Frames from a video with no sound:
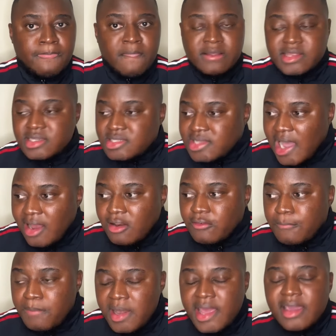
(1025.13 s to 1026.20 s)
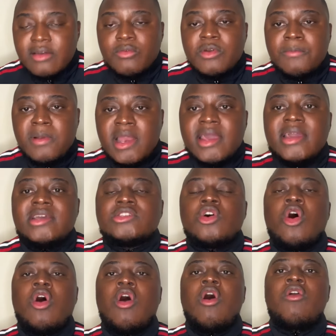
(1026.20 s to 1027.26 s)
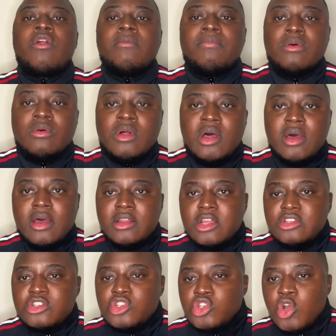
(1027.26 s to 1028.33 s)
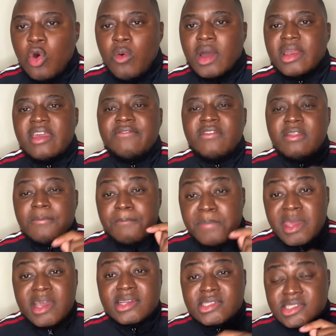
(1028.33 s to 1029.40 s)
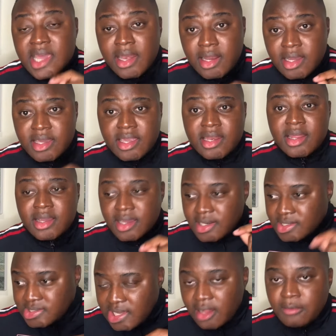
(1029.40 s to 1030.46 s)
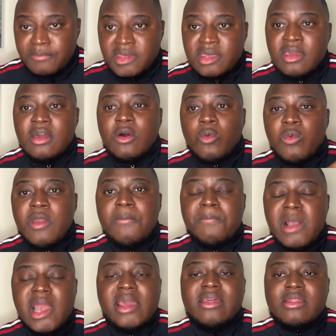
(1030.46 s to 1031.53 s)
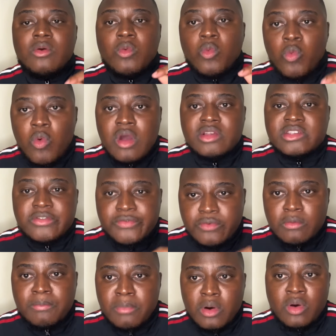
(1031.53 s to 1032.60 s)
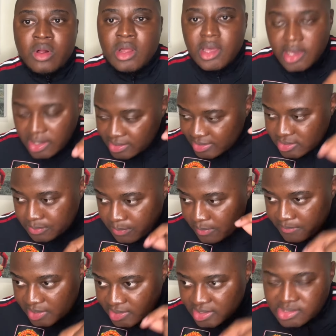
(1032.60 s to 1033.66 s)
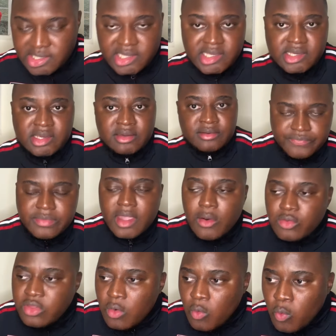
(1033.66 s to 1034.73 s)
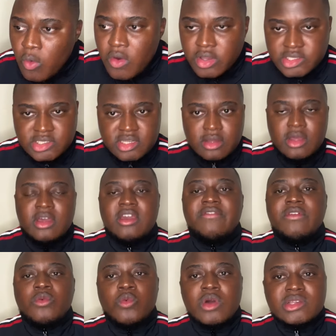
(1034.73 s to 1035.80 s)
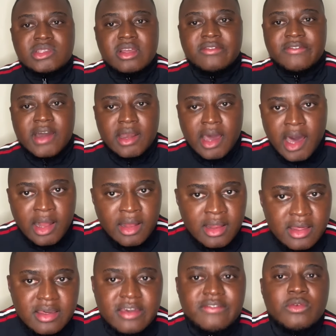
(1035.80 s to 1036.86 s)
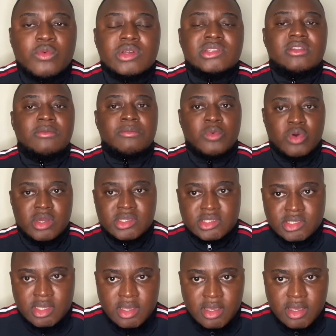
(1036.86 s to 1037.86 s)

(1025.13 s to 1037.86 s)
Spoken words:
The style of play we play is horrible. There's no one, even the biggest Ten Hag in, I can tell me, we play the worst football in this league. The worst, even worse than Van Gaal, even worse than Moyes.